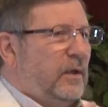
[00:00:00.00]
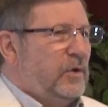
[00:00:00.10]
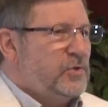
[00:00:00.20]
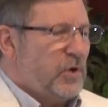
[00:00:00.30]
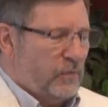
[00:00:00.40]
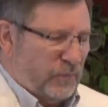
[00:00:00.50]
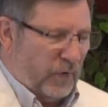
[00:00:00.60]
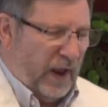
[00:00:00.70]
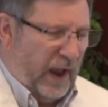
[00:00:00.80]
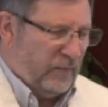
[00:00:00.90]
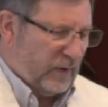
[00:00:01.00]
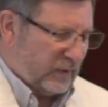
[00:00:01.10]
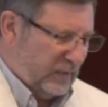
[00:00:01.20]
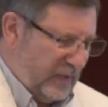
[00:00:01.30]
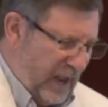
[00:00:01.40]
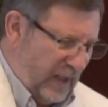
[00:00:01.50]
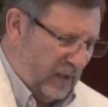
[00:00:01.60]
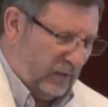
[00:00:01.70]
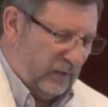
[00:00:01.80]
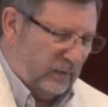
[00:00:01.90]
So for Eric
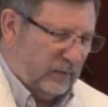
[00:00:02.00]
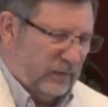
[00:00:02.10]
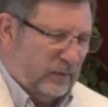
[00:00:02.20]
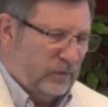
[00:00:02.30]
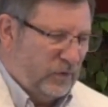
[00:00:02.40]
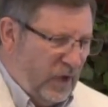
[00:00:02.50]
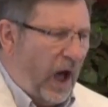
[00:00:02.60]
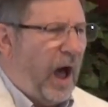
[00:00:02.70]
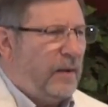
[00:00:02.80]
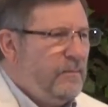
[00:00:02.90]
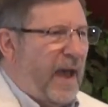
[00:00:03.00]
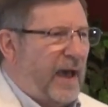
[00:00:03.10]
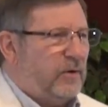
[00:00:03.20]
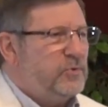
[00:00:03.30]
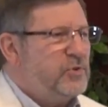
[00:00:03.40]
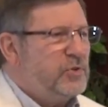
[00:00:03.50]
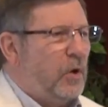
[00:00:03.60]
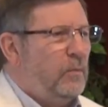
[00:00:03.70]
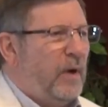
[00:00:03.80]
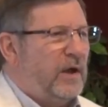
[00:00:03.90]
Liddell, God mattered
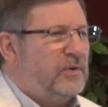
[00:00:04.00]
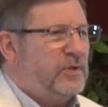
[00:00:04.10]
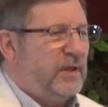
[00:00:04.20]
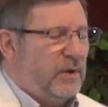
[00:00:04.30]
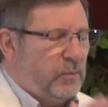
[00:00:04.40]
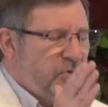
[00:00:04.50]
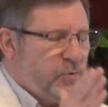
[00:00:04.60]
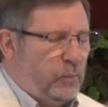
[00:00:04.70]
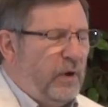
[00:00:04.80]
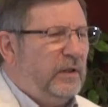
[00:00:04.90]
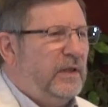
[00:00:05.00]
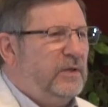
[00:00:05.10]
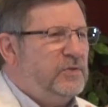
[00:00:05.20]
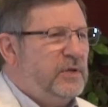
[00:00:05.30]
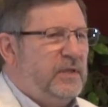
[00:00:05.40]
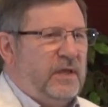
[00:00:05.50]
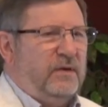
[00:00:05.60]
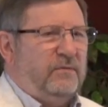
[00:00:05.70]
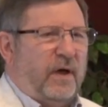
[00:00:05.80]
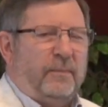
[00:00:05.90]
so much that he was willing to
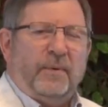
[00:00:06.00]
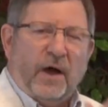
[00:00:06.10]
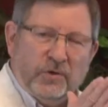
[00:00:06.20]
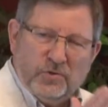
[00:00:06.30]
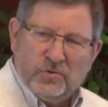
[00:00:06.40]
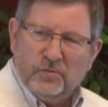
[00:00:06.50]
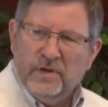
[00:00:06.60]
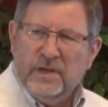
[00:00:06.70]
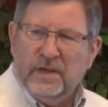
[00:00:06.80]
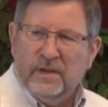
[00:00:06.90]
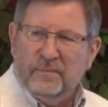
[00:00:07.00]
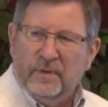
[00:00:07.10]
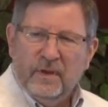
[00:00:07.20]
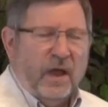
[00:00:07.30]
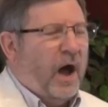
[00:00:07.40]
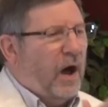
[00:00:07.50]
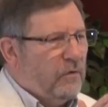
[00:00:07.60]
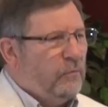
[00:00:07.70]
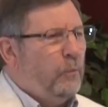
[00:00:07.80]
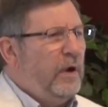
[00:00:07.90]
give up a dream
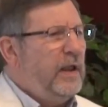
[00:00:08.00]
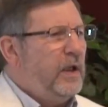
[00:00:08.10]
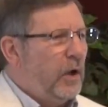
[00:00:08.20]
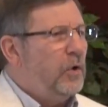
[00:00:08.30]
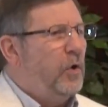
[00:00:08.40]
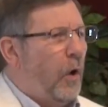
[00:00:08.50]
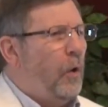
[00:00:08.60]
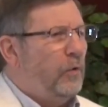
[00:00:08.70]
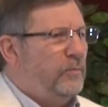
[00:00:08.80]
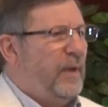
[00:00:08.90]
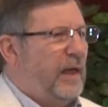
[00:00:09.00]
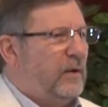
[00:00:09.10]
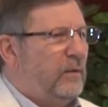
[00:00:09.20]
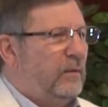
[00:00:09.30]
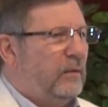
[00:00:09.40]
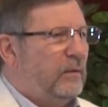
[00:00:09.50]
of winning a gold medal.